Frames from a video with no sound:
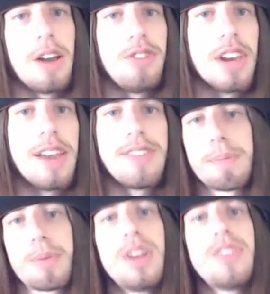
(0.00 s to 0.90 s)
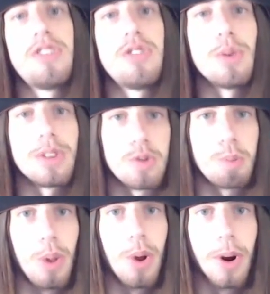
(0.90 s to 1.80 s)
size upgrades as you
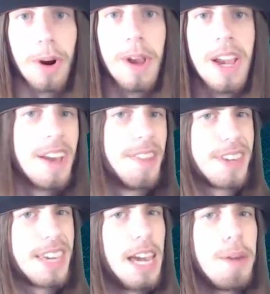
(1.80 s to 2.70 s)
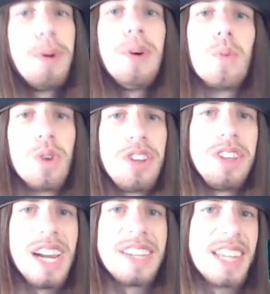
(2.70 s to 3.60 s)
explore. The game really
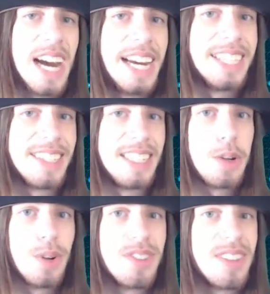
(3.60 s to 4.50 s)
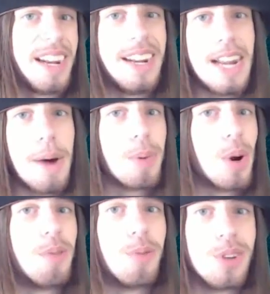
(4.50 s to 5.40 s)
likes to hide its secrets in a
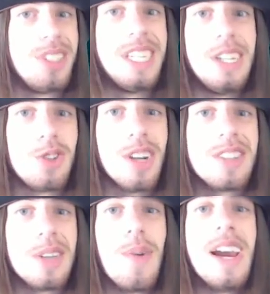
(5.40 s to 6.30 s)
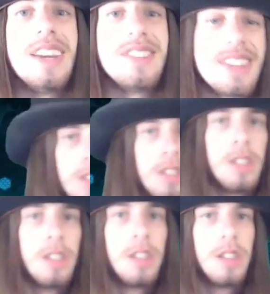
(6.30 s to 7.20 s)
number of really interesting ways.
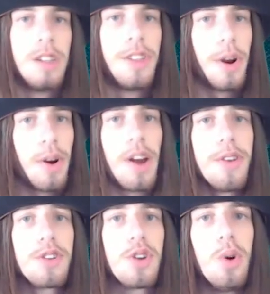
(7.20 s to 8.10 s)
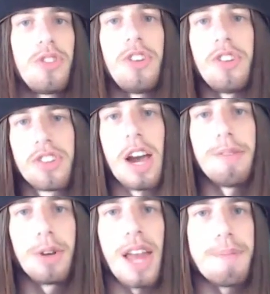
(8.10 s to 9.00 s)
There are other tools to
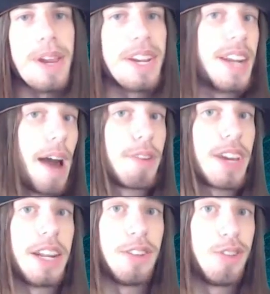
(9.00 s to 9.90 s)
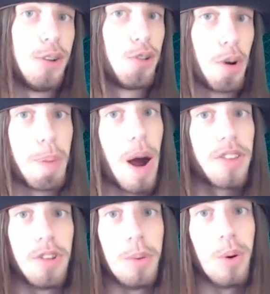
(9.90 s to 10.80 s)
discover that make navigating Sudra
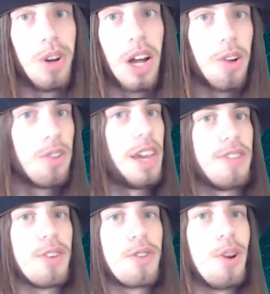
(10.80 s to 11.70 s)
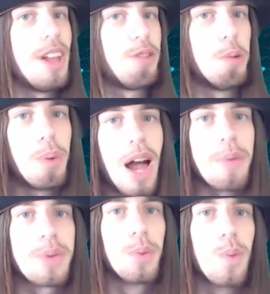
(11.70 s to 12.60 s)
possible. A laser drill lets you plow
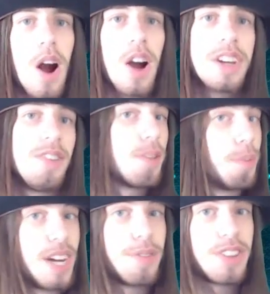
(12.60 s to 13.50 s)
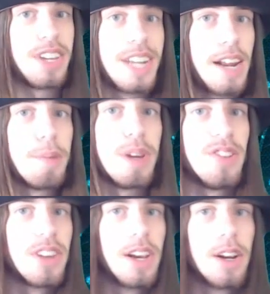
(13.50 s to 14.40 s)
through rock and some tough-skinned
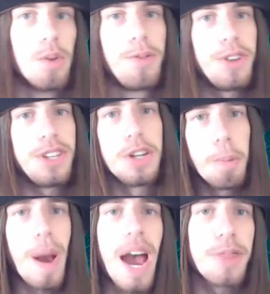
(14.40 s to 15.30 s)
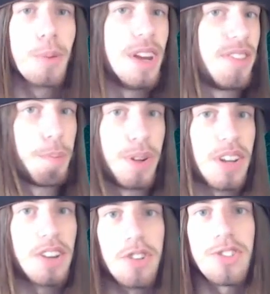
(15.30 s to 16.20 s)
enemies, revealing new pathways and
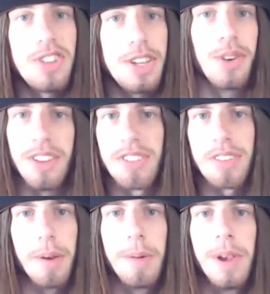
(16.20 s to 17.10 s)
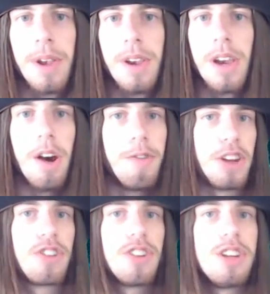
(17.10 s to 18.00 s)
potential secrets.
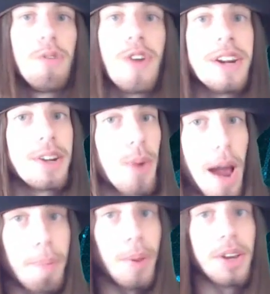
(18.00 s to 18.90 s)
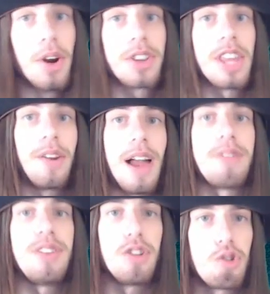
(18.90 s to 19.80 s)
Eventually, you'll find a grappling hook that allows
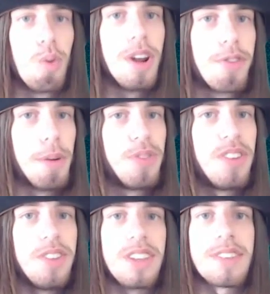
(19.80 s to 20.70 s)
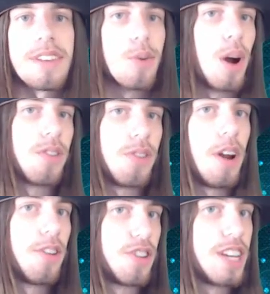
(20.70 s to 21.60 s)
you to swing from ceilings and cross
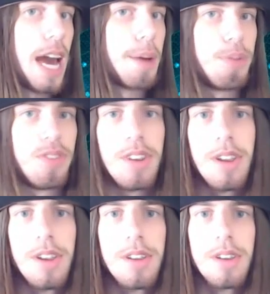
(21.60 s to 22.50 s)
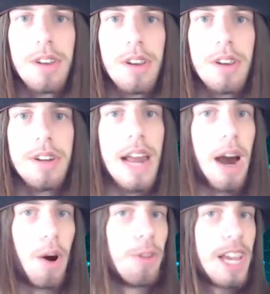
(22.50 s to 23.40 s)
large gaps.
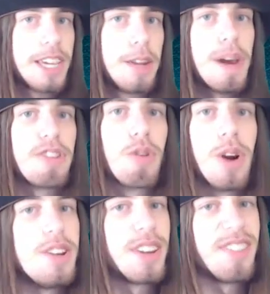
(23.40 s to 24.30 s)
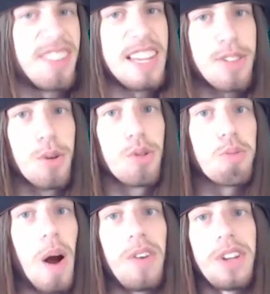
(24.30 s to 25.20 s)
Now, like in Metroid, you can sneak through
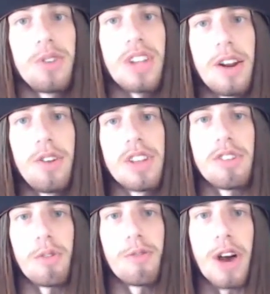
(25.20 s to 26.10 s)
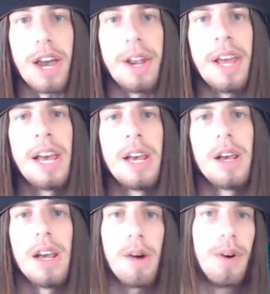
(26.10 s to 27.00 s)
small little tunnels that you find.
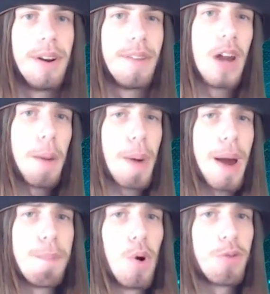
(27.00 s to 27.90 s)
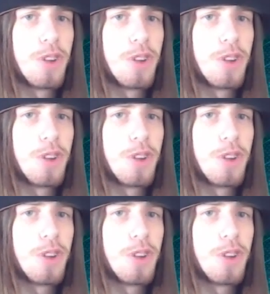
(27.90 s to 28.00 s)
Not by morphing